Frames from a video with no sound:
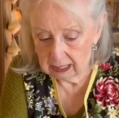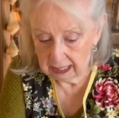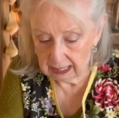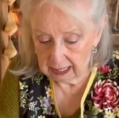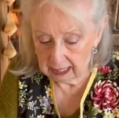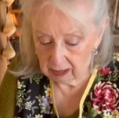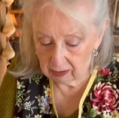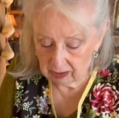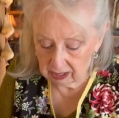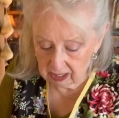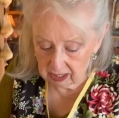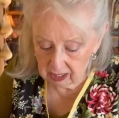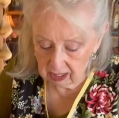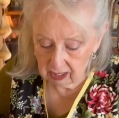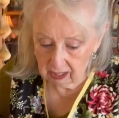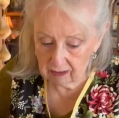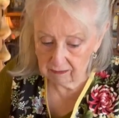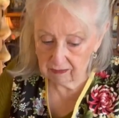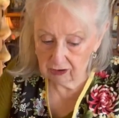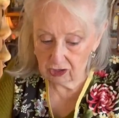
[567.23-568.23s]

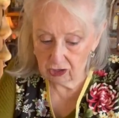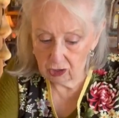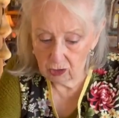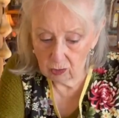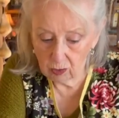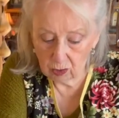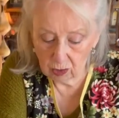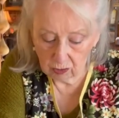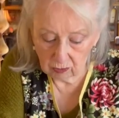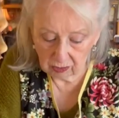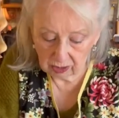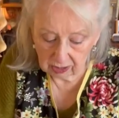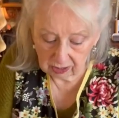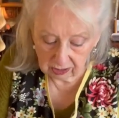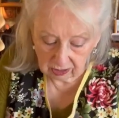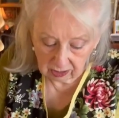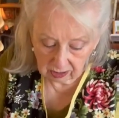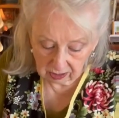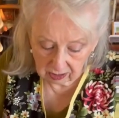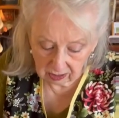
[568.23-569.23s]
However you want it.
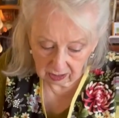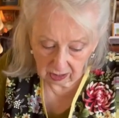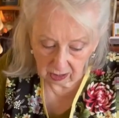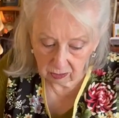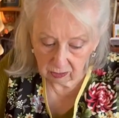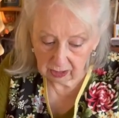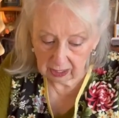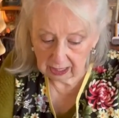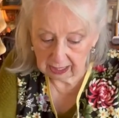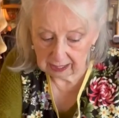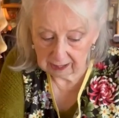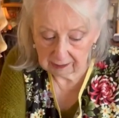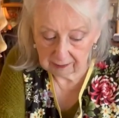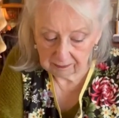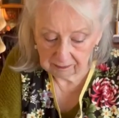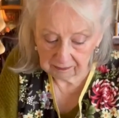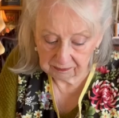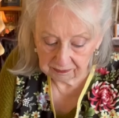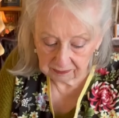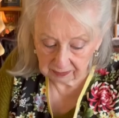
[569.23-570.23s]
Okay.
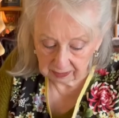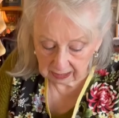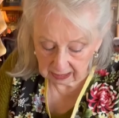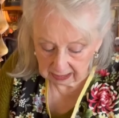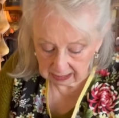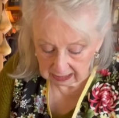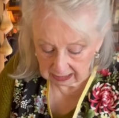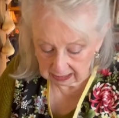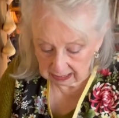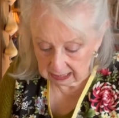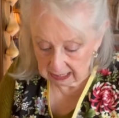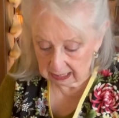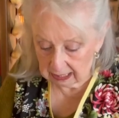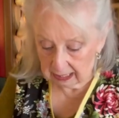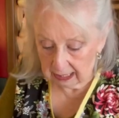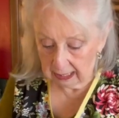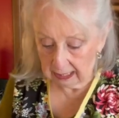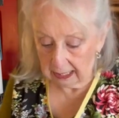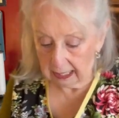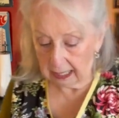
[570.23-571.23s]

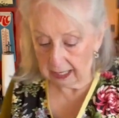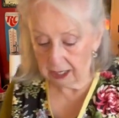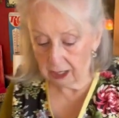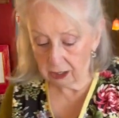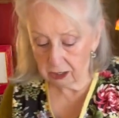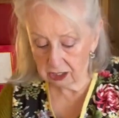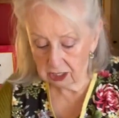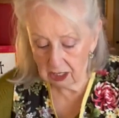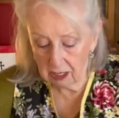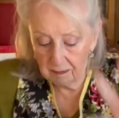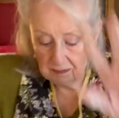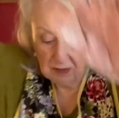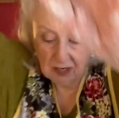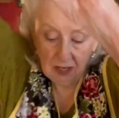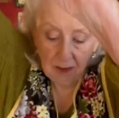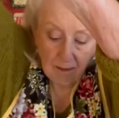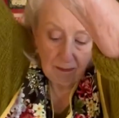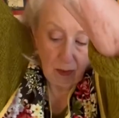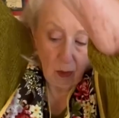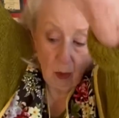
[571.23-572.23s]
Now here's something
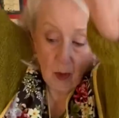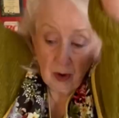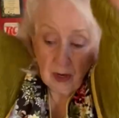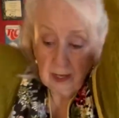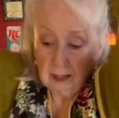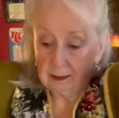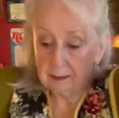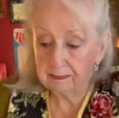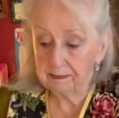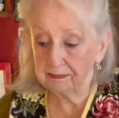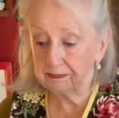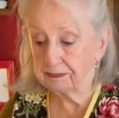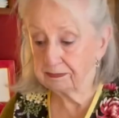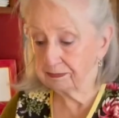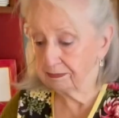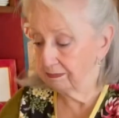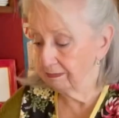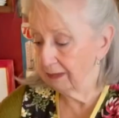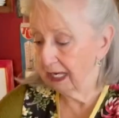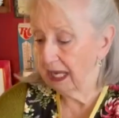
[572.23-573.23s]
important.
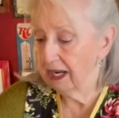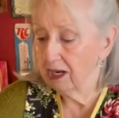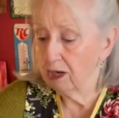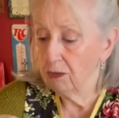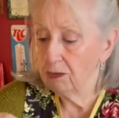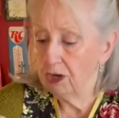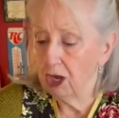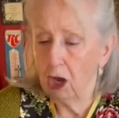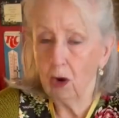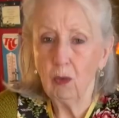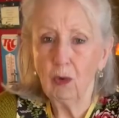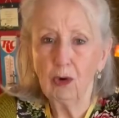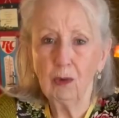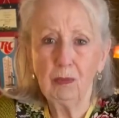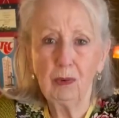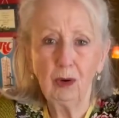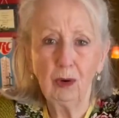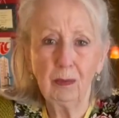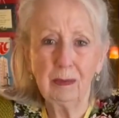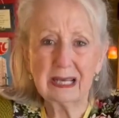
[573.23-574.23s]
I know y'all want
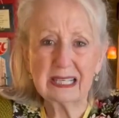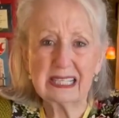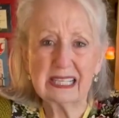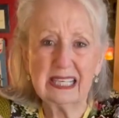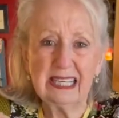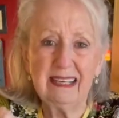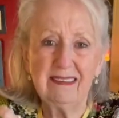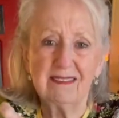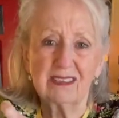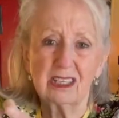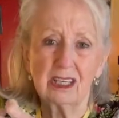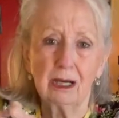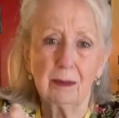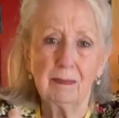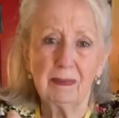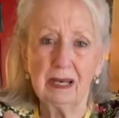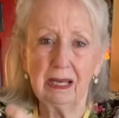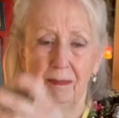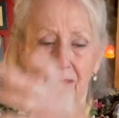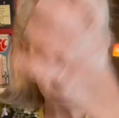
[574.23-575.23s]
to pull my sleeves up.
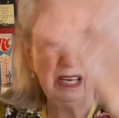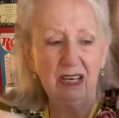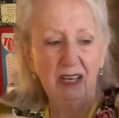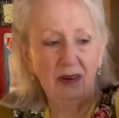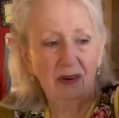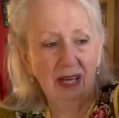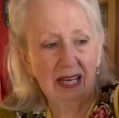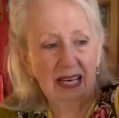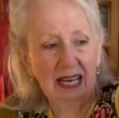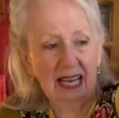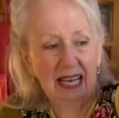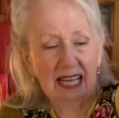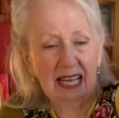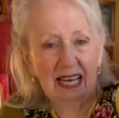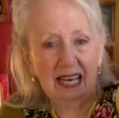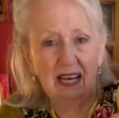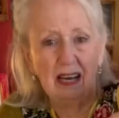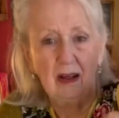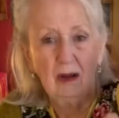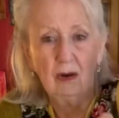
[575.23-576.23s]
Let me do it. I got
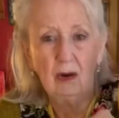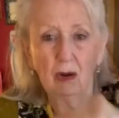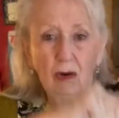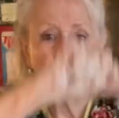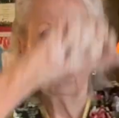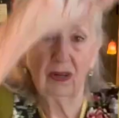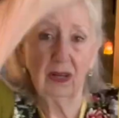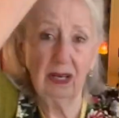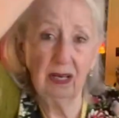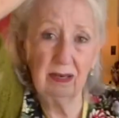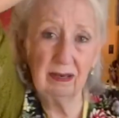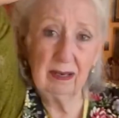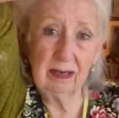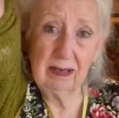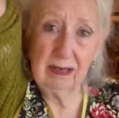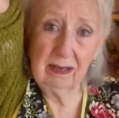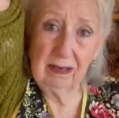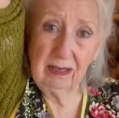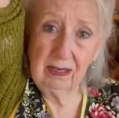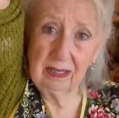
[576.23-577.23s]
it all over that.
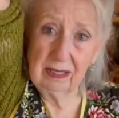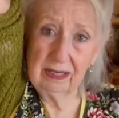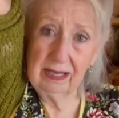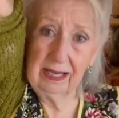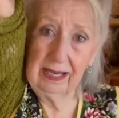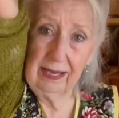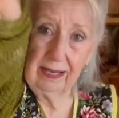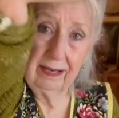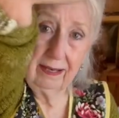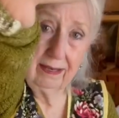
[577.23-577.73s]
Look at that.